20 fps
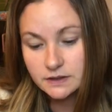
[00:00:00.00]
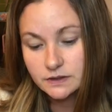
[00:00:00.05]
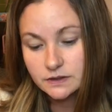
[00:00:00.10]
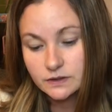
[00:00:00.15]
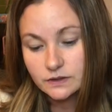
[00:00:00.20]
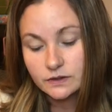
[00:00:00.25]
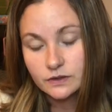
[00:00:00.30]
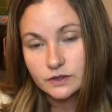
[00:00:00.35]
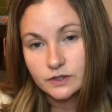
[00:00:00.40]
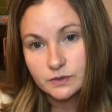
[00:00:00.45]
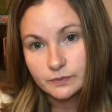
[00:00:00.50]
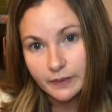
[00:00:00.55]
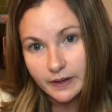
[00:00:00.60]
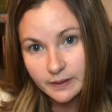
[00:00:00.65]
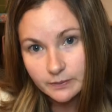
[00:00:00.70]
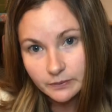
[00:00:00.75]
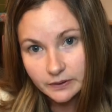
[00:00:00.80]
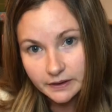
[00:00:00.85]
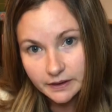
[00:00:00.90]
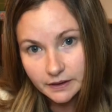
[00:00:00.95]
So there's pipe
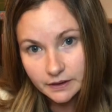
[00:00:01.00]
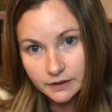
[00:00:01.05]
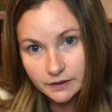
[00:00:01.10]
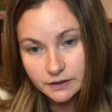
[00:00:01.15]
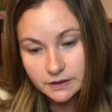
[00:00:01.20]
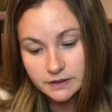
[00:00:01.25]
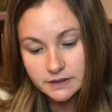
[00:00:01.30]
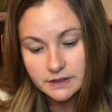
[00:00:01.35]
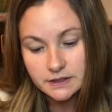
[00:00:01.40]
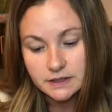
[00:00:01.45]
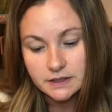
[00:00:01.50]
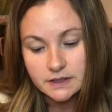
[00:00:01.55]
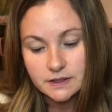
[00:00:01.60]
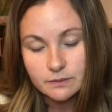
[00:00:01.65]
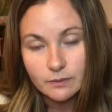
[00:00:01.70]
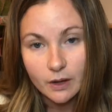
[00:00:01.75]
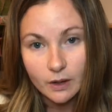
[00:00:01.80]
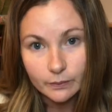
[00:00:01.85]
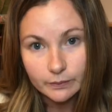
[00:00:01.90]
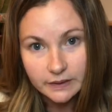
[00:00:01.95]
cleaners and
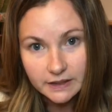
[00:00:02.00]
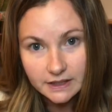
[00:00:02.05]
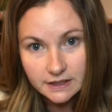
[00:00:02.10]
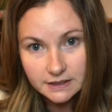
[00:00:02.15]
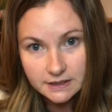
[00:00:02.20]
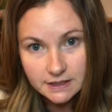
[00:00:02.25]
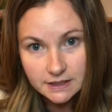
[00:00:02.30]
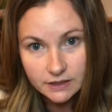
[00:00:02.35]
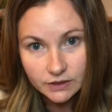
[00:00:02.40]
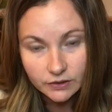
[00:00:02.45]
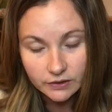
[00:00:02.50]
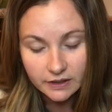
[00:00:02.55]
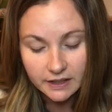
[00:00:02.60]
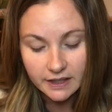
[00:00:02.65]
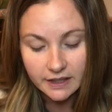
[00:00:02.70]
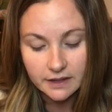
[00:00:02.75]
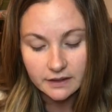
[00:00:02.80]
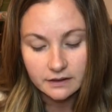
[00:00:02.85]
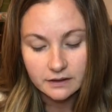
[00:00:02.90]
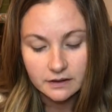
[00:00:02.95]
small beads in your
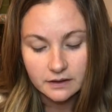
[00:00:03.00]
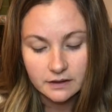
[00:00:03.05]
kit.